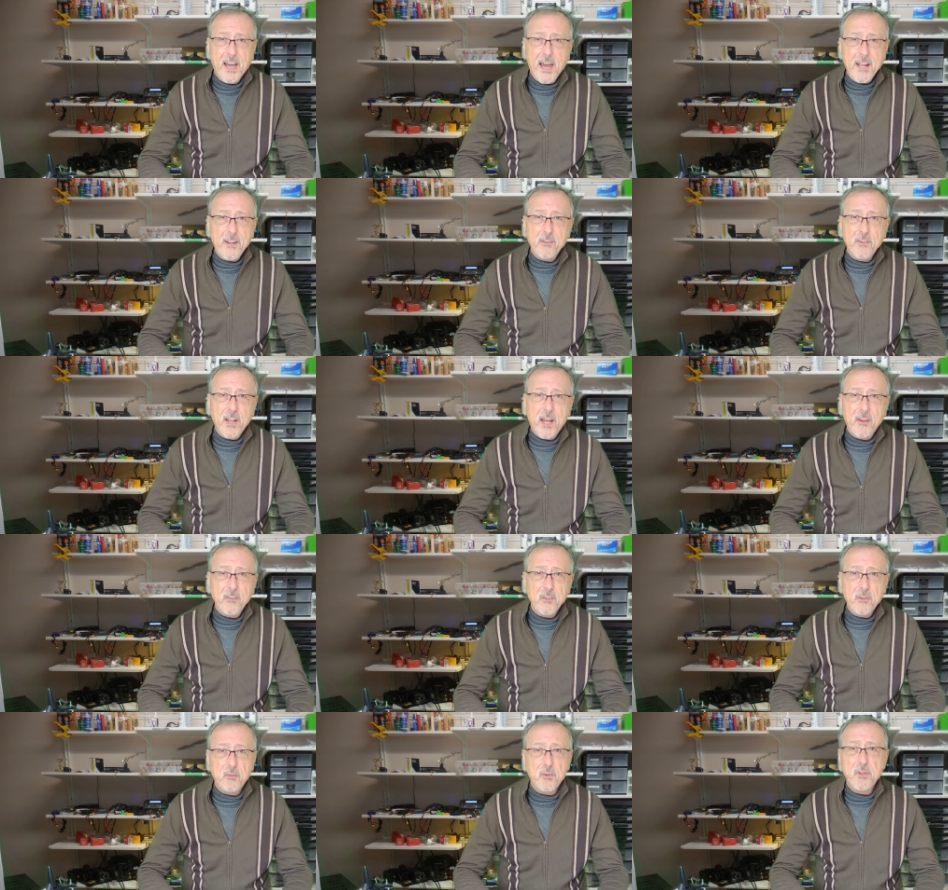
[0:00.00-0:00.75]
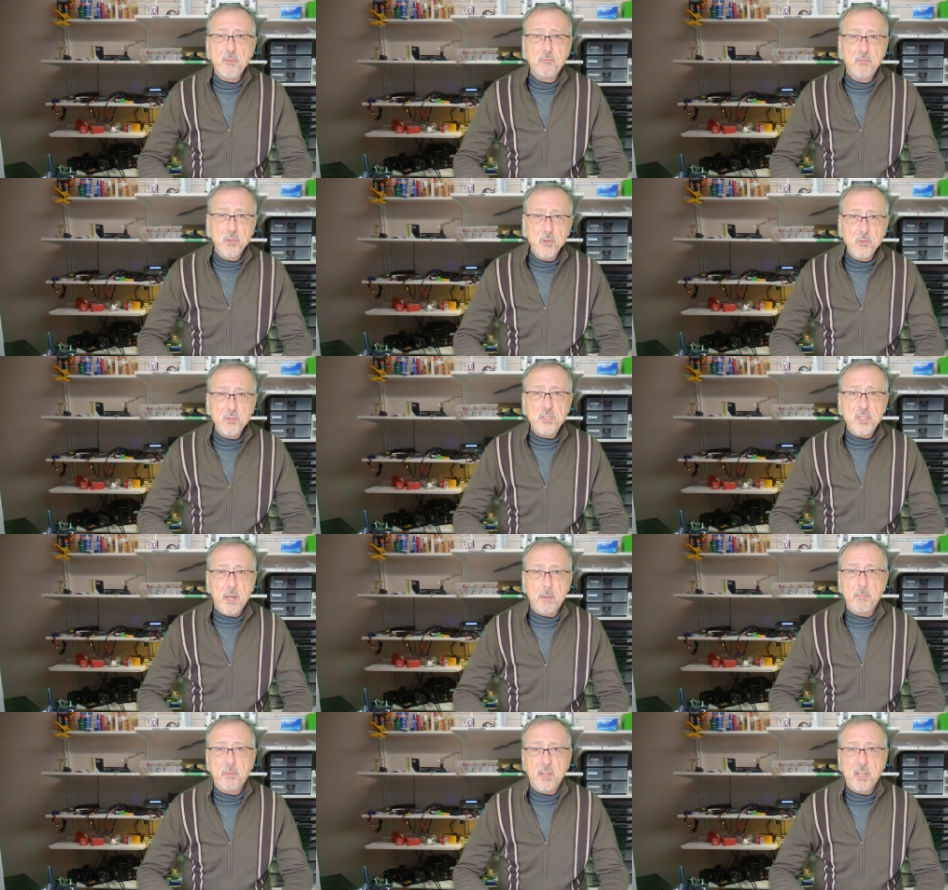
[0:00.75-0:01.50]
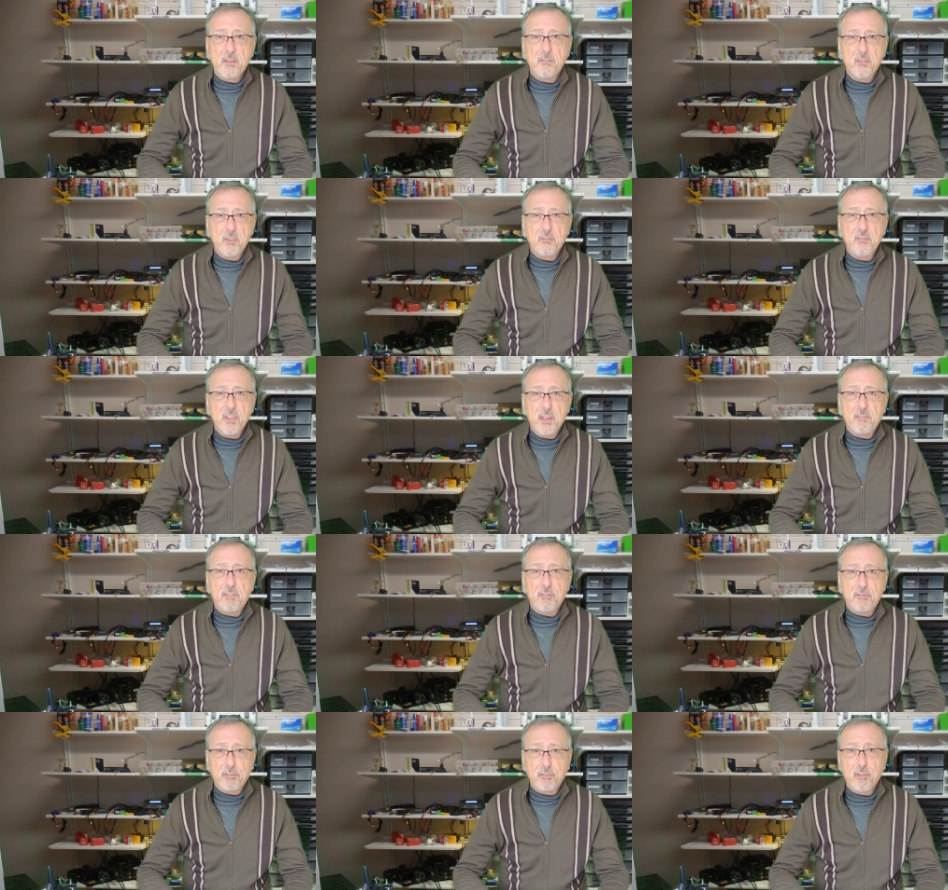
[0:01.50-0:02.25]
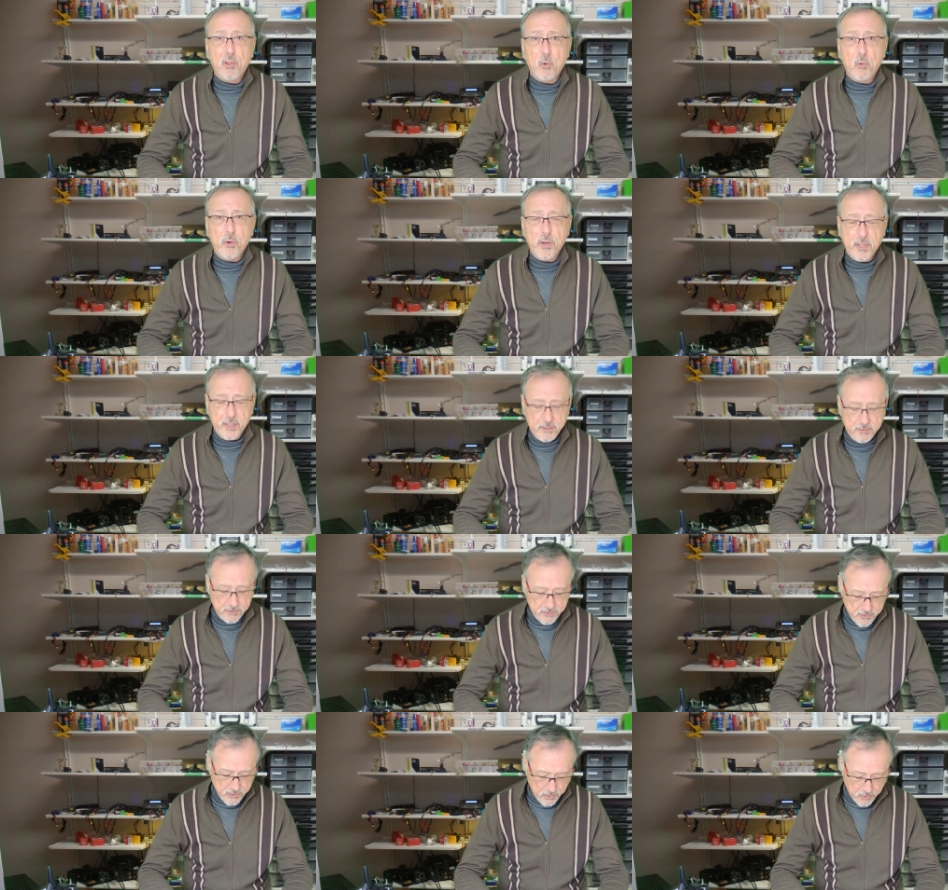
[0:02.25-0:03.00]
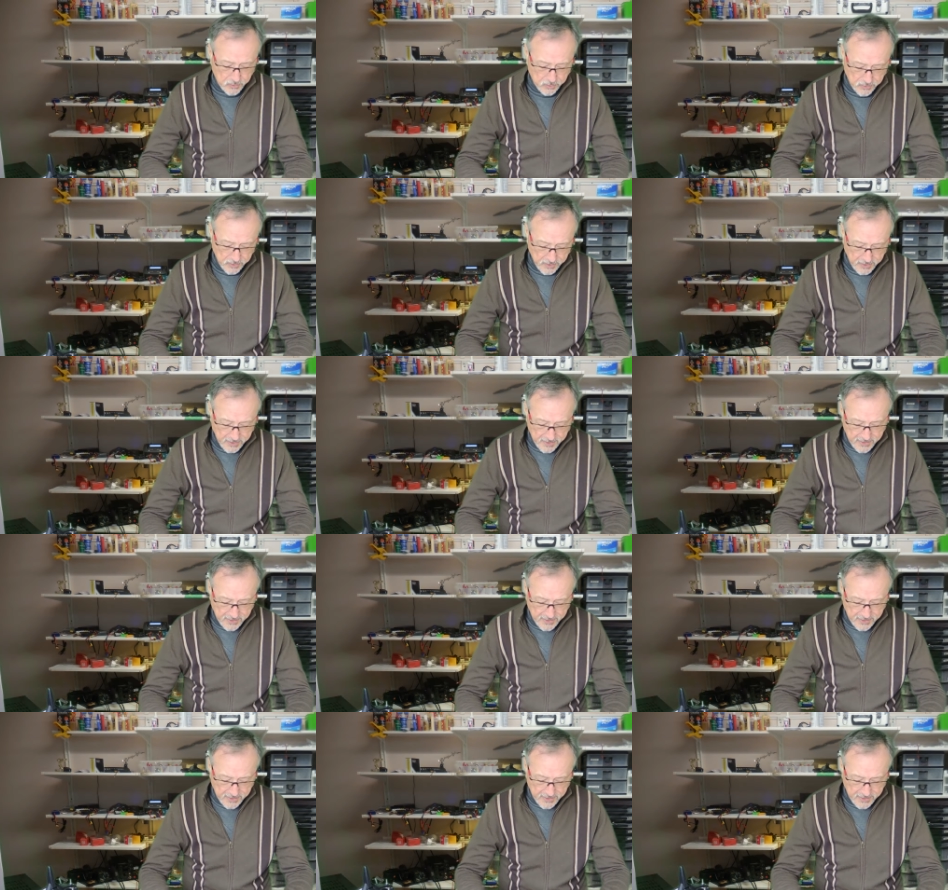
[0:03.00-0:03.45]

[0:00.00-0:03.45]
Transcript: I don't know how you review something if you've never flown it. So